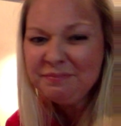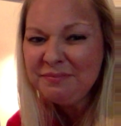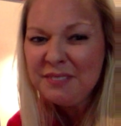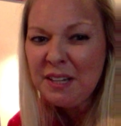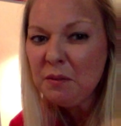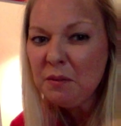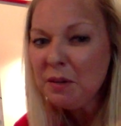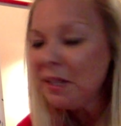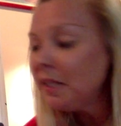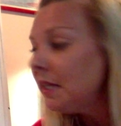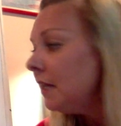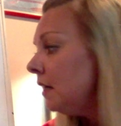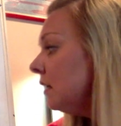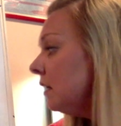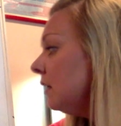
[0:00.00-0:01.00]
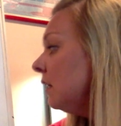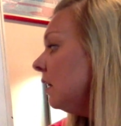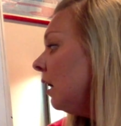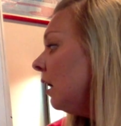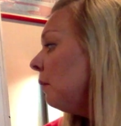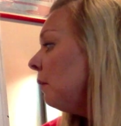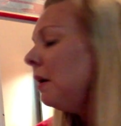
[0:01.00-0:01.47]
Not really.
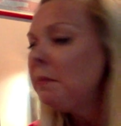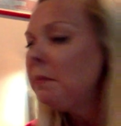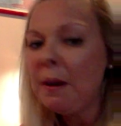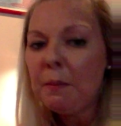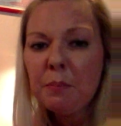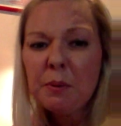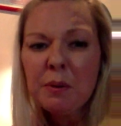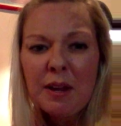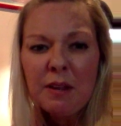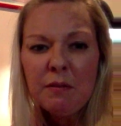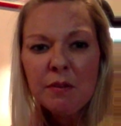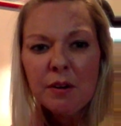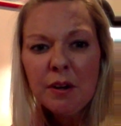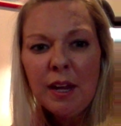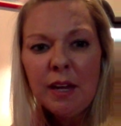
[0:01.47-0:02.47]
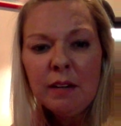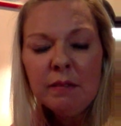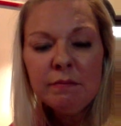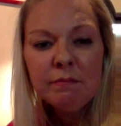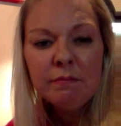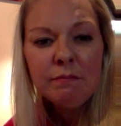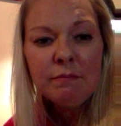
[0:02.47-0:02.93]
But about bravery?
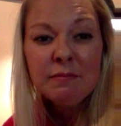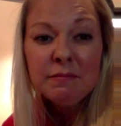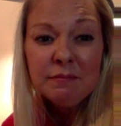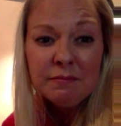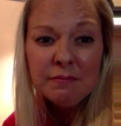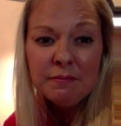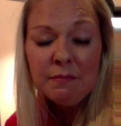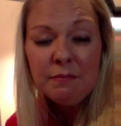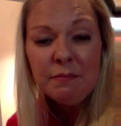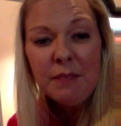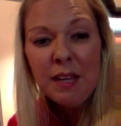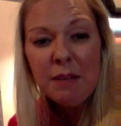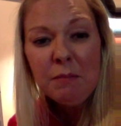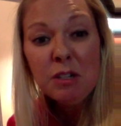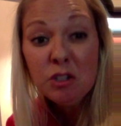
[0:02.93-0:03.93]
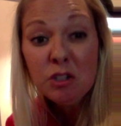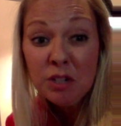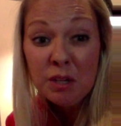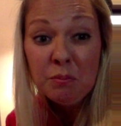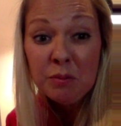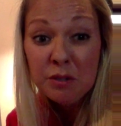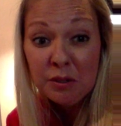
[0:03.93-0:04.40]
Maybe
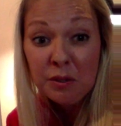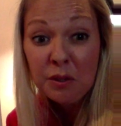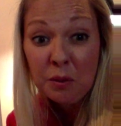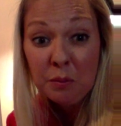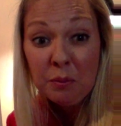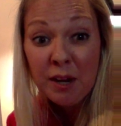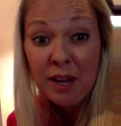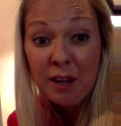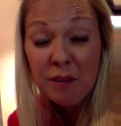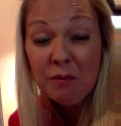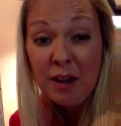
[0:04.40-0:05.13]
sheep was a little brave,